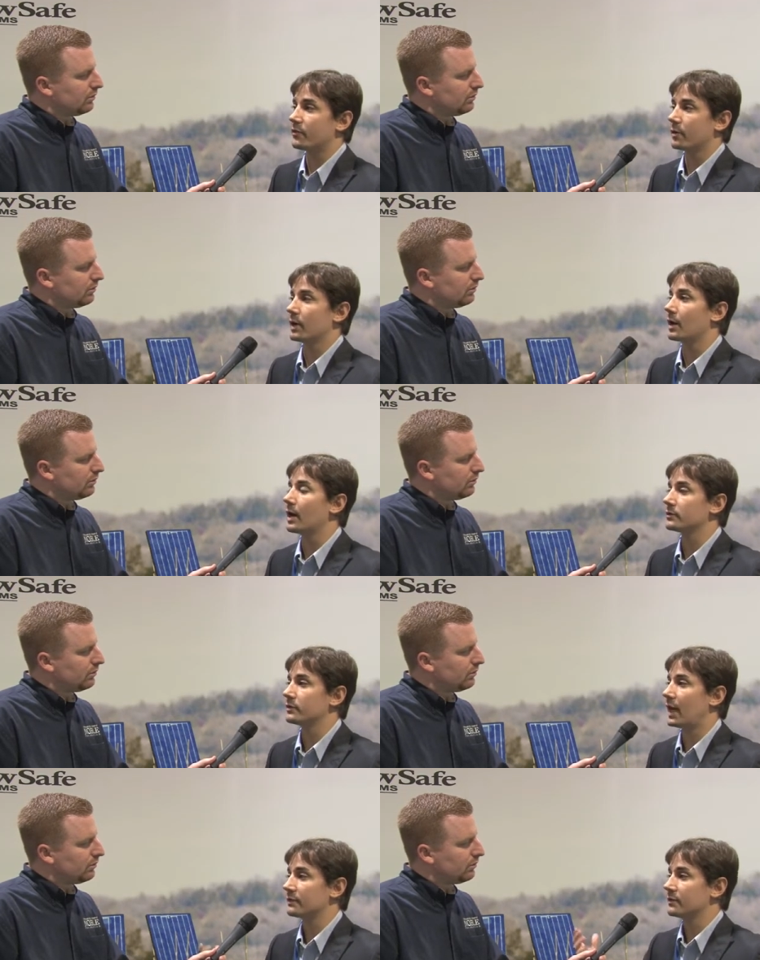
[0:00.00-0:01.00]
Speaker 1: from a country
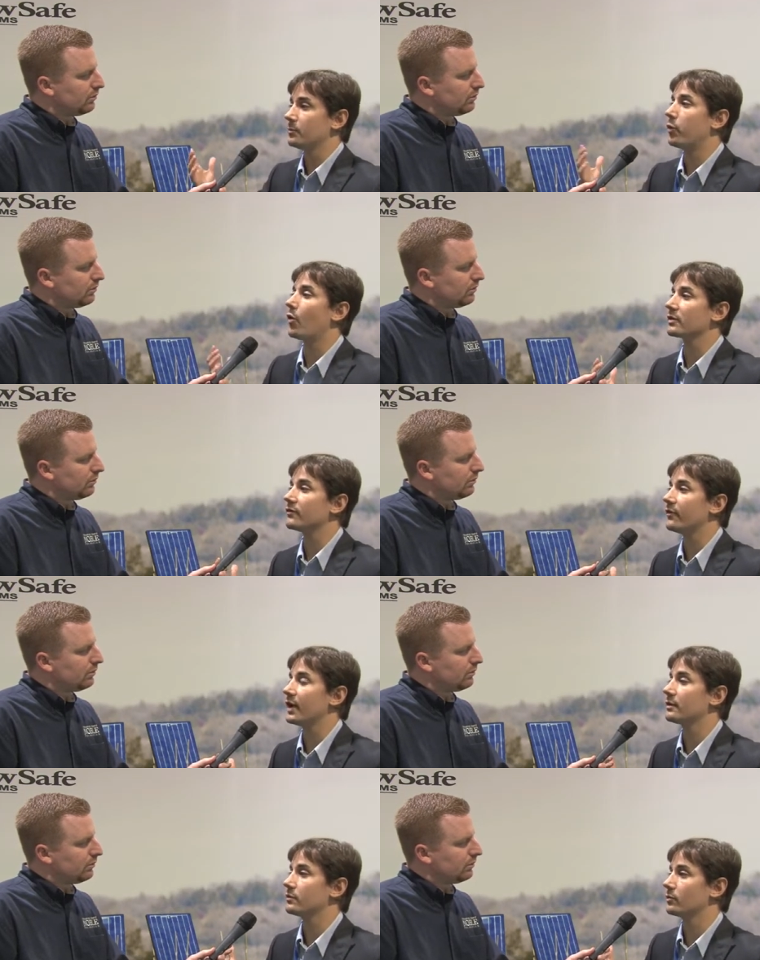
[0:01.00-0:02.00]
that's import
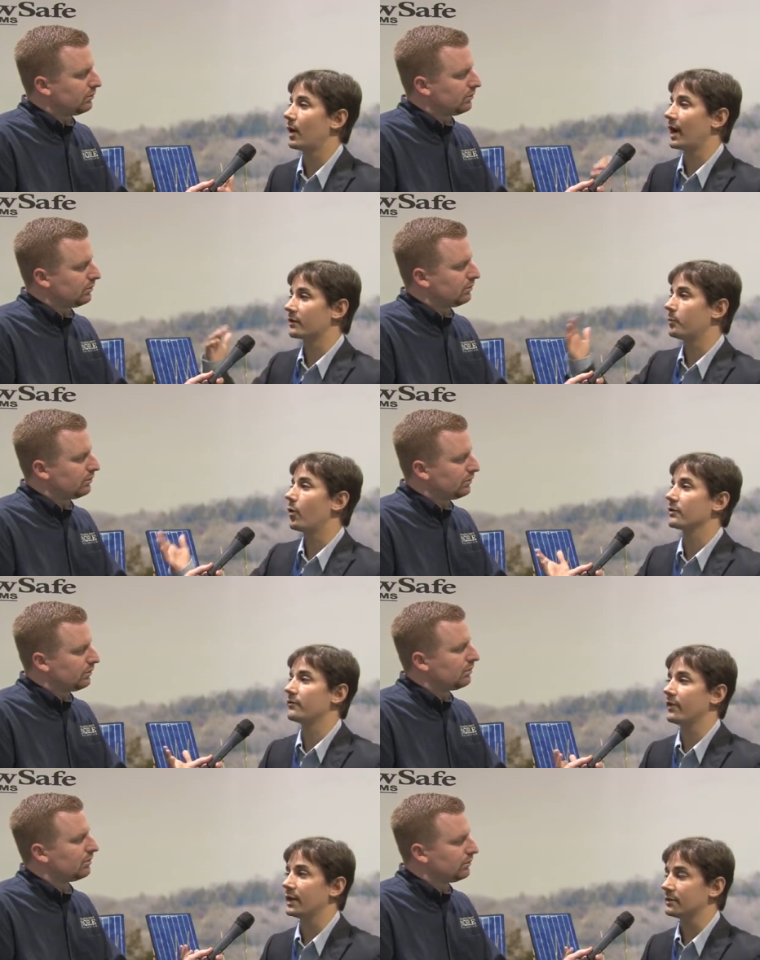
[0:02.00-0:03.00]
feed to export
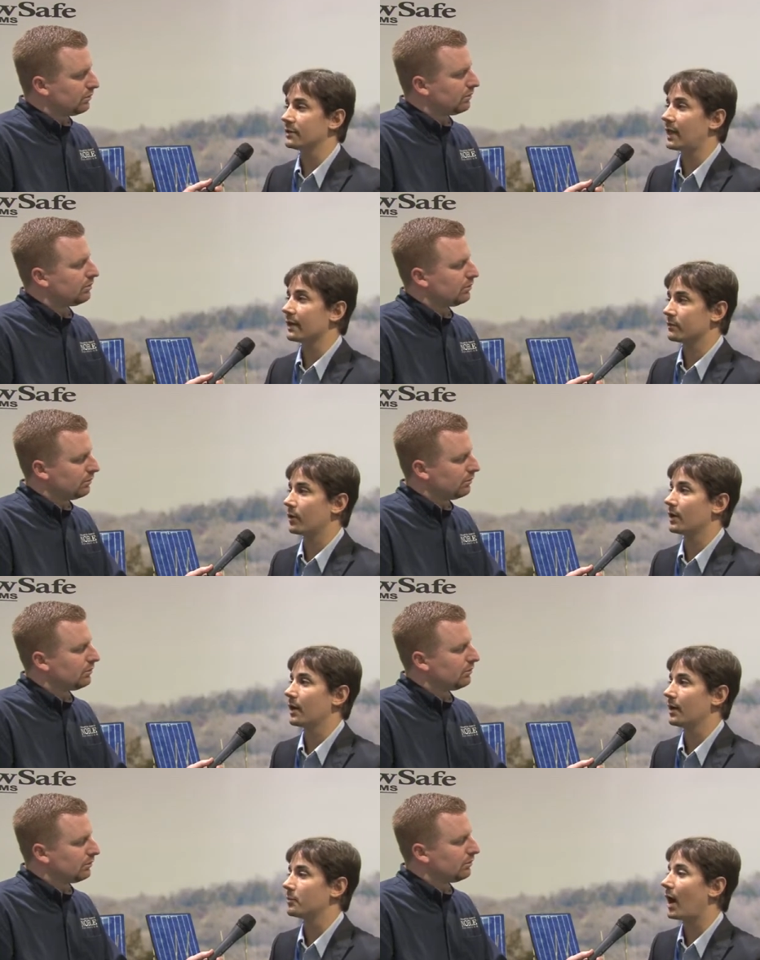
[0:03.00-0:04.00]
feed, and that's what
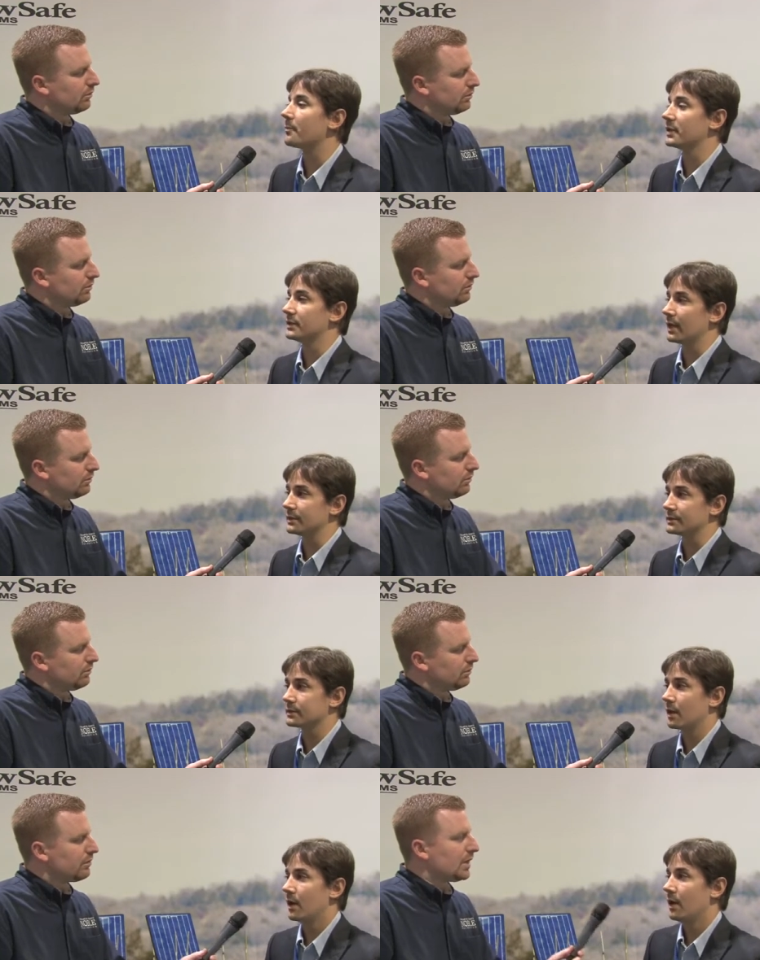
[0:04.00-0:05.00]
Embrapa
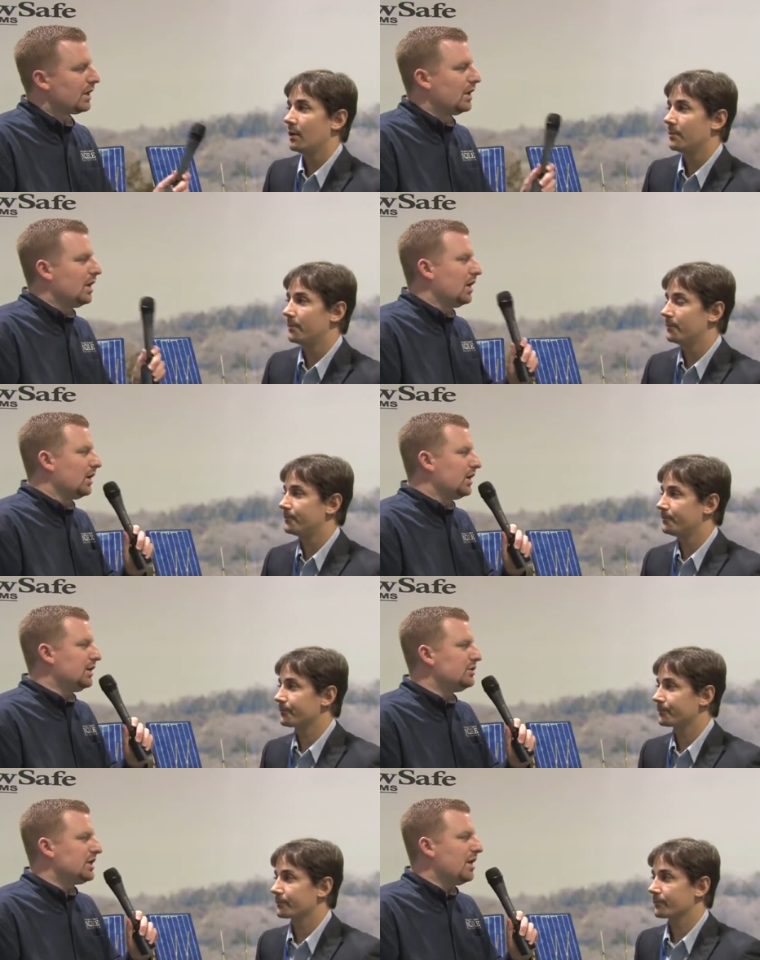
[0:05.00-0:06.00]
does.
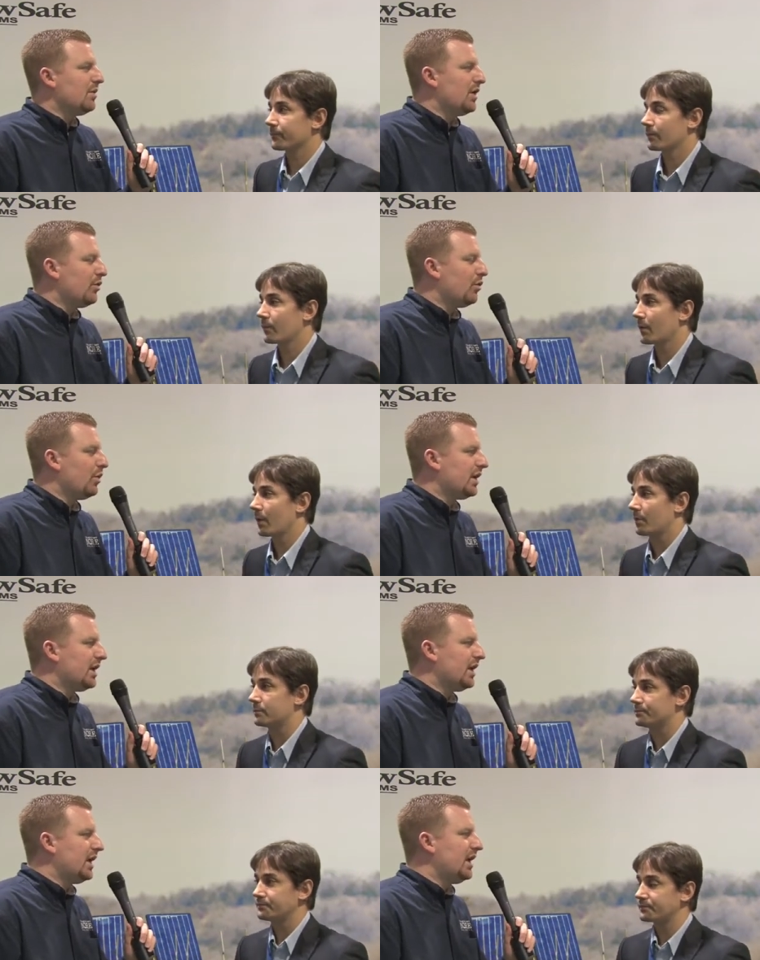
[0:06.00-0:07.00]
Speaker 2: Can you tell me
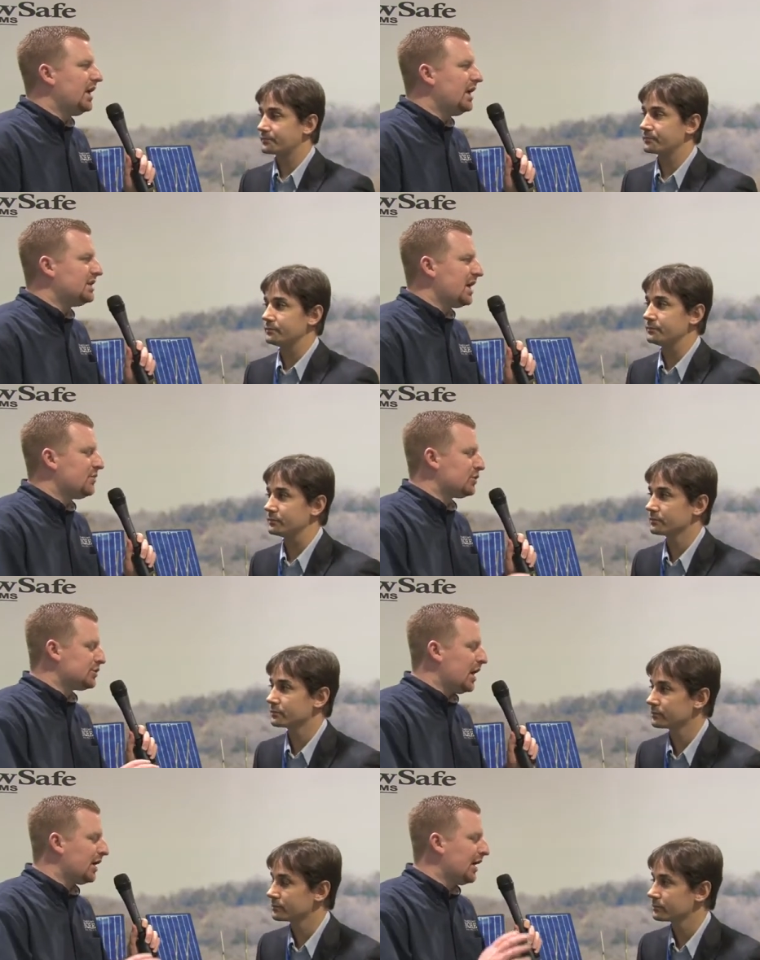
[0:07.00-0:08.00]
when, anytime we're
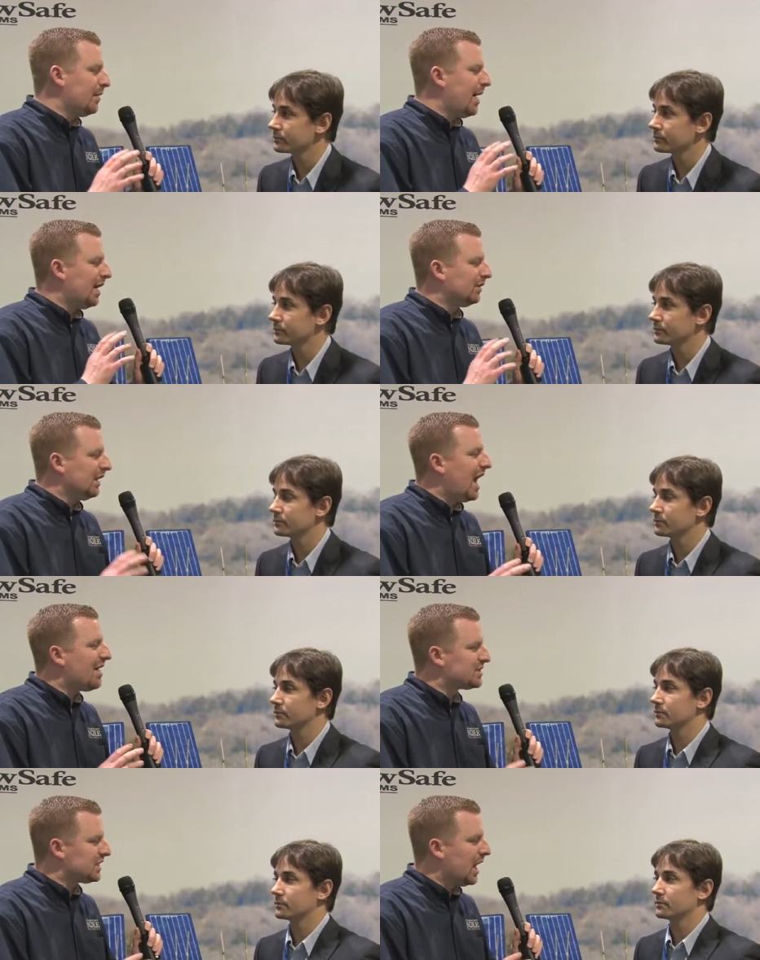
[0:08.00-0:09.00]
talking about
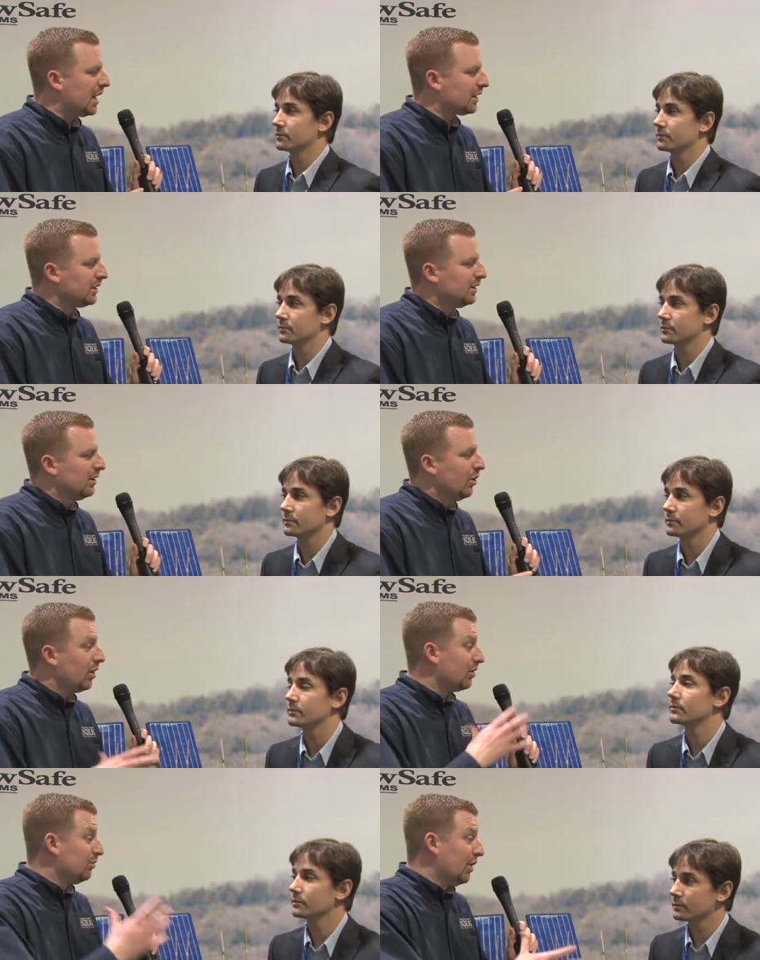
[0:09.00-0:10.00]
livestock
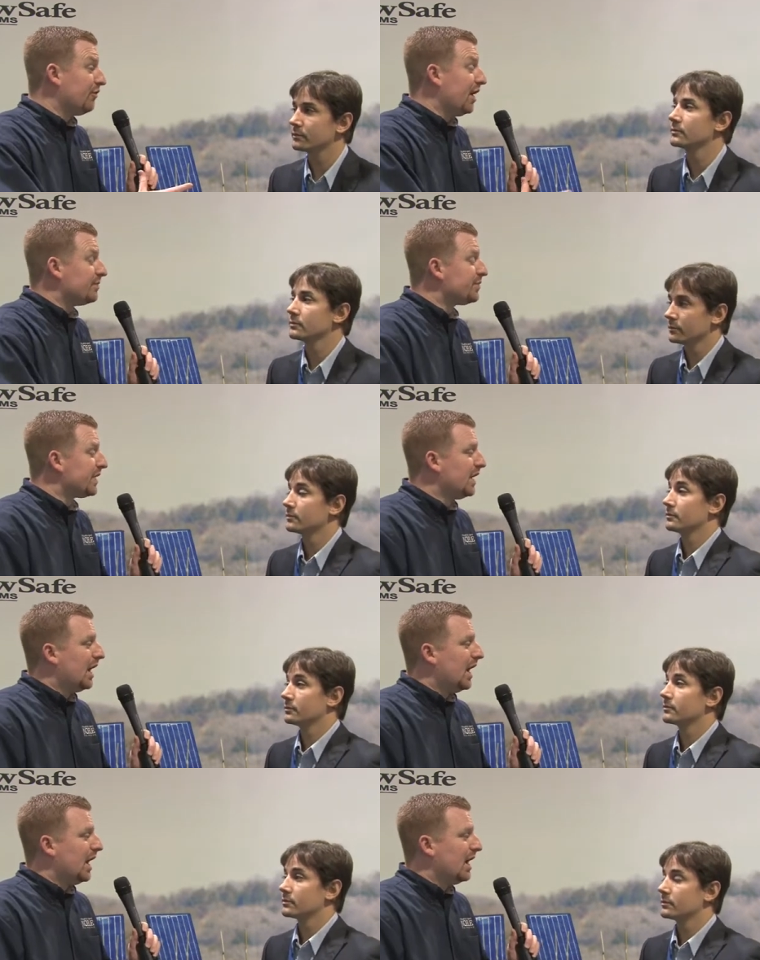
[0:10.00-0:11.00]
or bovine
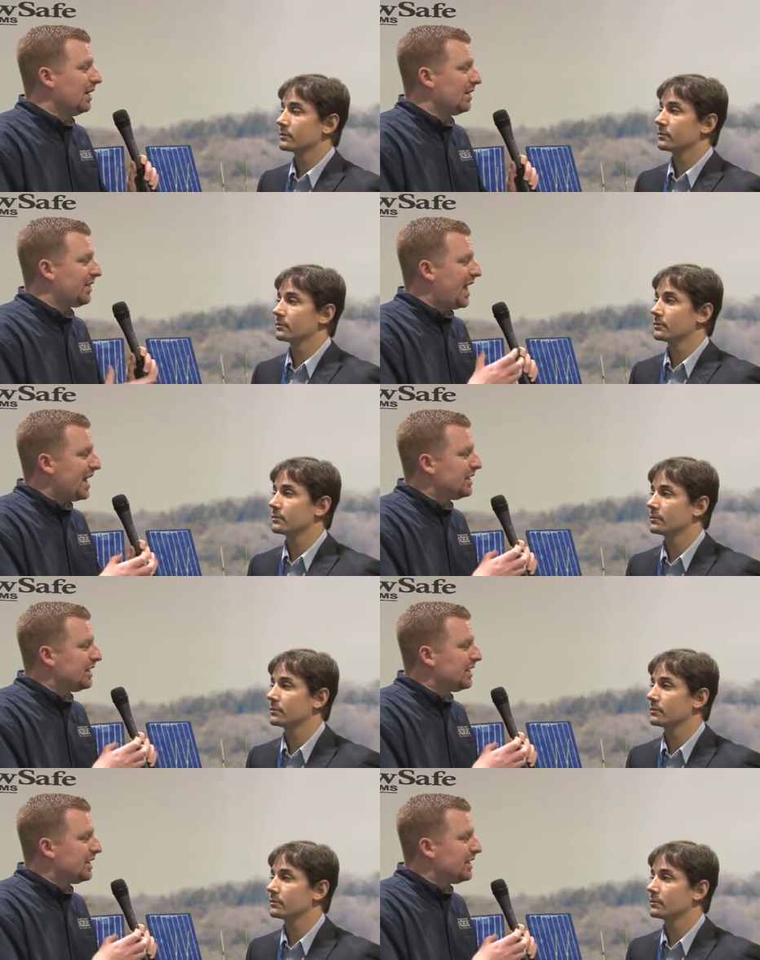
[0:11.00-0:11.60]
uh, in that